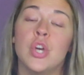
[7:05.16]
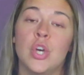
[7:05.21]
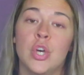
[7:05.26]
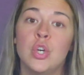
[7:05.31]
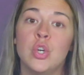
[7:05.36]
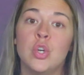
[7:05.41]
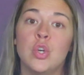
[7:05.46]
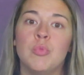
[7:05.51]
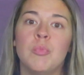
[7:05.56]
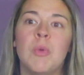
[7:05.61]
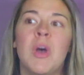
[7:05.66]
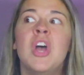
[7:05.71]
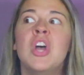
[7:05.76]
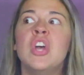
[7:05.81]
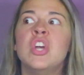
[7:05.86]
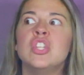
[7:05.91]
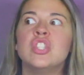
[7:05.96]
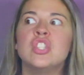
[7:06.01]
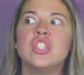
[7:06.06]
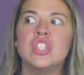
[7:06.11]
home
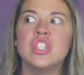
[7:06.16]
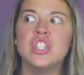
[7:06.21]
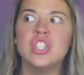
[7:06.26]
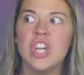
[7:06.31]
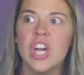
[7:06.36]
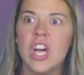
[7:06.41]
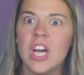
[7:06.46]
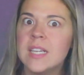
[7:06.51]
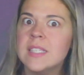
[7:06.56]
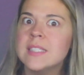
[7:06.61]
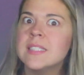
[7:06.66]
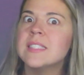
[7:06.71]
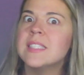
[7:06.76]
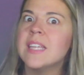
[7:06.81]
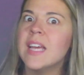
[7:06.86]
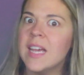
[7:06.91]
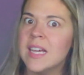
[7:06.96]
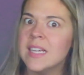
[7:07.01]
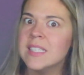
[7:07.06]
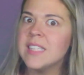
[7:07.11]
just
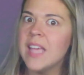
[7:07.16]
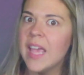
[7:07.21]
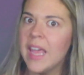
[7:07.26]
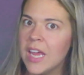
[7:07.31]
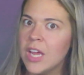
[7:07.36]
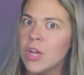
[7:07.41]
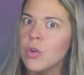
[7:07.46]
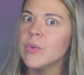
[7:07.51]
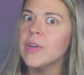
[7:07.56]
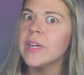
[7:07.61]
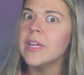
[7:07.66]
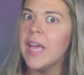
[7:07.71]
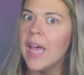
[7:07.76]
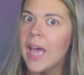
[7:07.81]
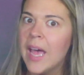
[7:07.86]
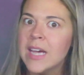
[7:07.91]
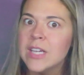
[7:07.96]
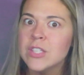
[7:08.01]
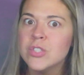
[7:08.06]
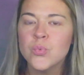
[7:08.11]
as angry
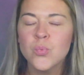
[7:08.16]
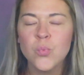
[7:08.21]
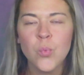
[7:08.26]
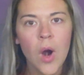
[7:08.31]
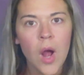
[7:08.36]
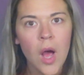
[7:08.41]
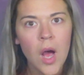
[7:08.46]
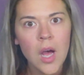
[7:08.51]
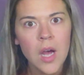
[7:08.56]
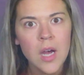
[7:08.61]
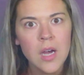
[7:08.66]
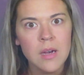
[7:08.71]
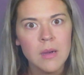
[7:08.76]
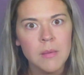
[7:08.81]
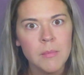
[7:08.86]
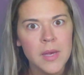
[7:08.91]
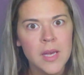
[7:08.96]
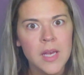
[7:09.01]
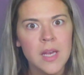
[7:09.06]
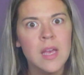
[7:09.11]
as
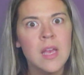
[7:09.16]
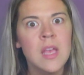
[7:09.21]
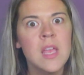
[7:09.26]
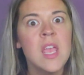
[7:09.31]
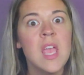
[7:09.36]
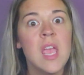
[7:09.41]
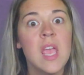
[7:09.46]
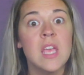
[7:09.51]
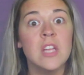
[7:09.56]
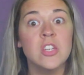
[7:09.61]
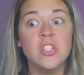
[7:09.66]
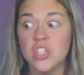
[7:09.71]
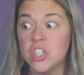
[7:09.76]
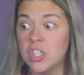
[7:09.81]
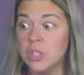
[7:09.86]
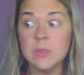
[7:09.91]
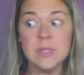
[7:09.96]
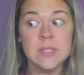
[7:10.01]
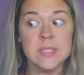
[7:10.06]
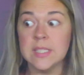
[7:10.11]
Rob, and
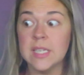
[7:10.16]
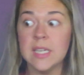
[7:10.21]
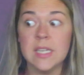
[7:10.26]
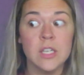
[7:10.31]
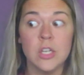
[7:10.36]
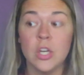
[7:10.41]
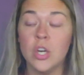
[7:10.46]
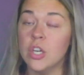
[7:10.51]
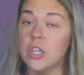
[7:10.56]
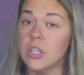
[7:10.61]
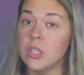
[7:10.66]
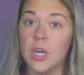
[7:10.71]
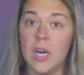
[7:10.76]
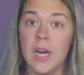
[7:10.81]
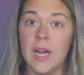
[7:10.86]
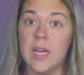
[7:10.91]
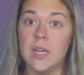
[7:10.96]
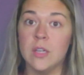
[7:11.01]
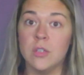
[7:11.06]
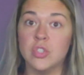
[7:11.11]
she was standing her
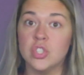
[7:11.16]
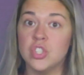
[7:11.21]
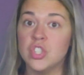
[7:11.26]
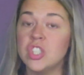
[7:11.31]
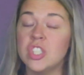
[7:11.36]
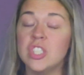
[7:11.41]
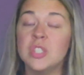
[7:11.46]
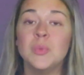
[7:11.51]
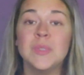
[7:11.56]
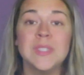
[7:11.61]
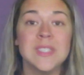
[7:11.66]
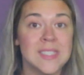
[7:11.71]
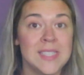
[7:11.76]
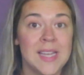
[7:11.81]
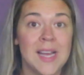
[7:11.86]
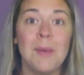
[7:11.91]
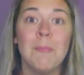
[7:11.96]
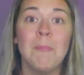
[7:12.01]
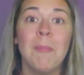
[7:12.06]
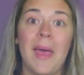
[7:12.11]
ground. She was
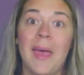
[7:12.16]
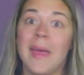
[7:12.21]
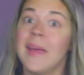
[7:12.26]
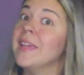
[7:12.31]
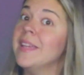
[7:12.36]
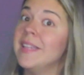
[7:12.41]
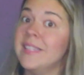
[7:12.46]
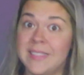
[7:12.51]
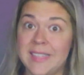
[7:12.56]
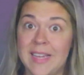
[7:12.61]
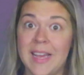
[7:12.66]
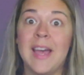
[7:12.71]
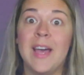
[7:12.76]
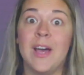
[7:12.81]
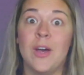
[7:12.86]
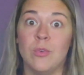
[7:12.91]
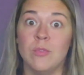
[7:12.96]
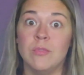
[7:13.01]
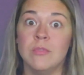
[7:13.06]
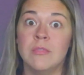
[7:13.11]
not backing
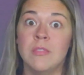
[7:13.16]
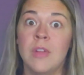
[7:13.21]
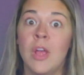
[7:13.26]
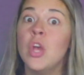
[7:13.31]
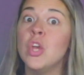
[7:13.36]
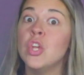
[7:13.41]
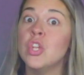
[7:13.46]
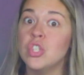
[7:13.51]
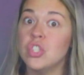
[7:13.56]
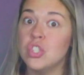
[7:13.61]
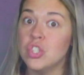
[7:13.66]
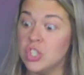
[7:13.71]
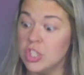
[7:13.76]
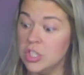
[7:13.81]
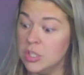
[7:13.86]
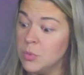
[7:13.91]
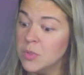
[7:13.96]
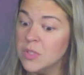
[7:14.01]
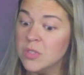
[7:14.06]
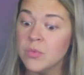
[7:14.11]
down.
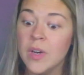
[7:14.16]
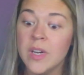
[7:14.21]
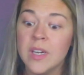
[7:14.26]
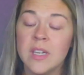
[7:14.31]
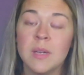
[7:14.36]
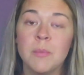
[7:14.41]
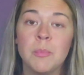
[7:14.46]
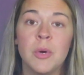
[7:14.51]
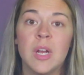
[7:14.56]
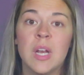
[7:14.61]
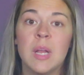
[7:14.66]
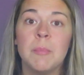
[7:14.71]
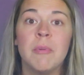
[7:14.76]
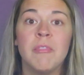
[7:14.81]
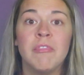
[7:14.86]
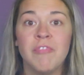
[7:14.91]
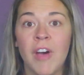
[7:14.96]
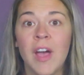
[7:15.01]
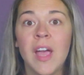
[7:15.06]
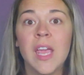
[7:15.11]
She was ready to put up a
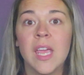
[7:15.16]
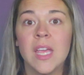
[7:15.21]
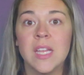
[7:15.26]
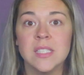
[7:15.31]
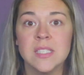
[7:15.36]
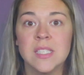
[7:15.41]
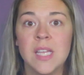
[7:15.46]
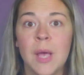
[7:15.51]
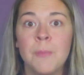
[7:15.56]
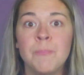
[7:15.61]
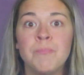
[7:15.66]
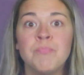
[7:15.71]
fight.